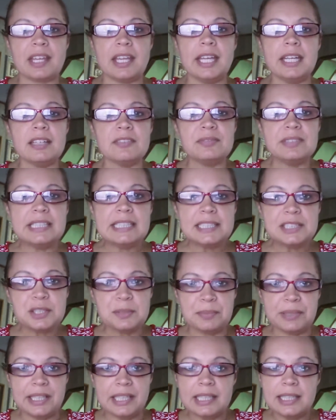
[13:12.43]
And if need to
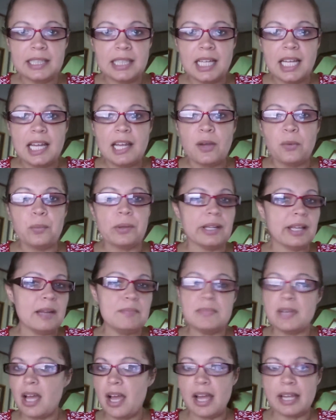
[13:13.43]
be, when
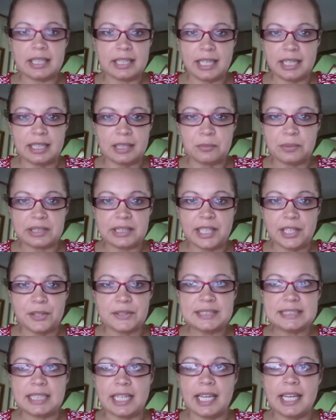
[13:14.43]
I'm not getting what they
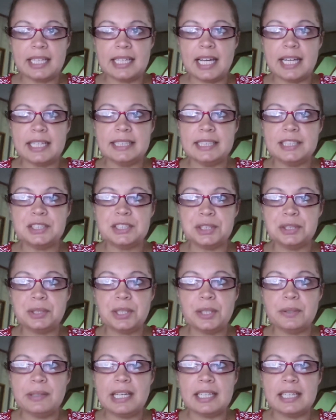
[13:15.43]
are saying, I need to
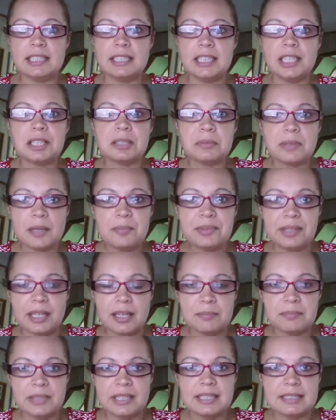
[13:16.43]
go ahead and interrupt
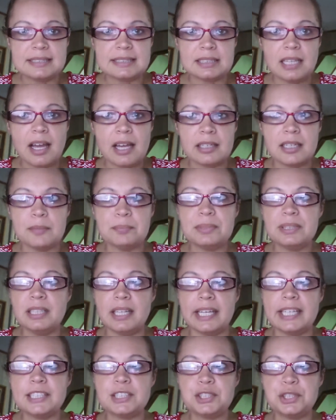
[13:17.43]
them. It is not
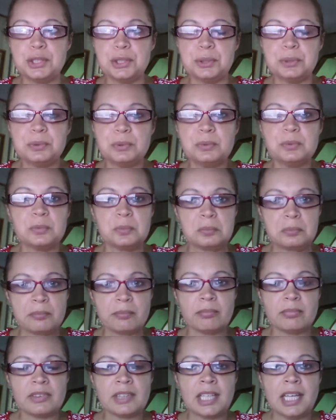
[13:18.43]
unpolite to
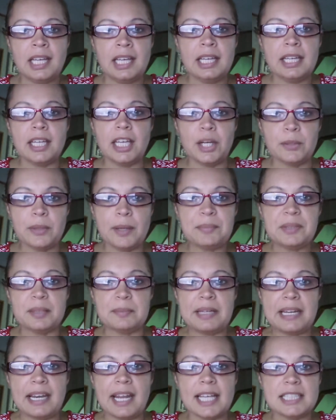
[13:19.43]
interrupt
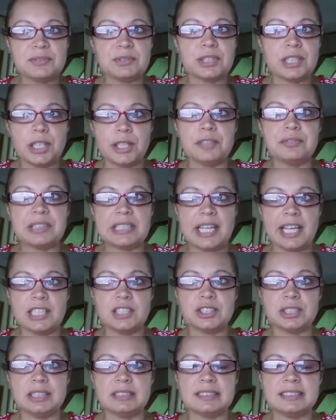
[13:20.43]
them and ask for
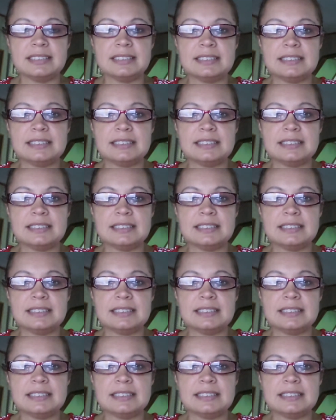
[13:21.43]
clarification.